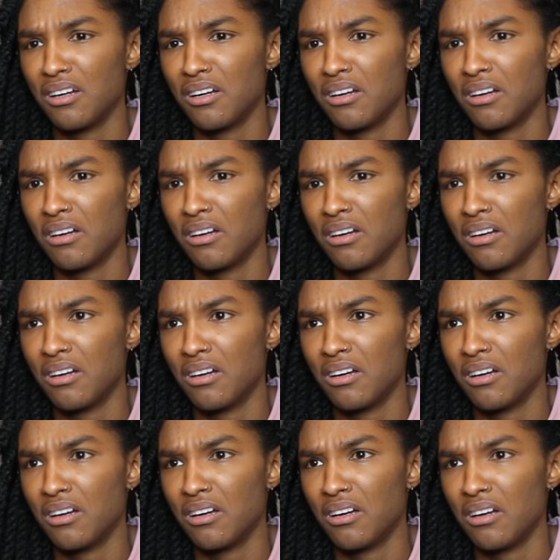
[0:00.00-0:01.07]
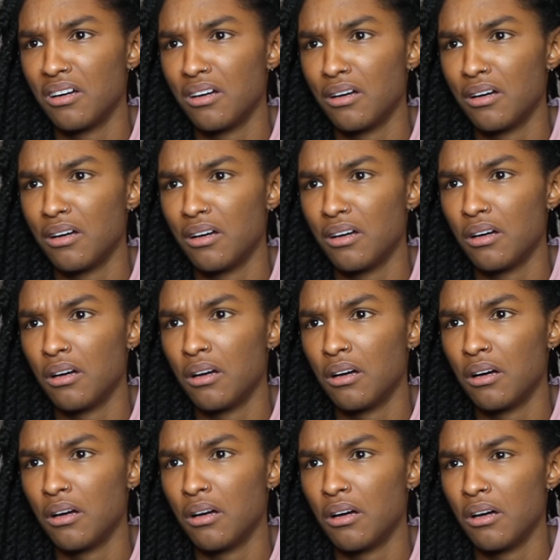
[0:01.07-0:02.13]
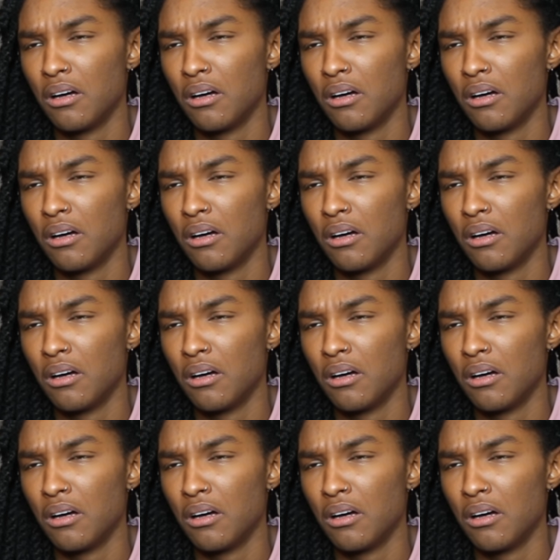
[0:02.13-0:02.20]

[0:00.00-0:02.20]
(not speaking)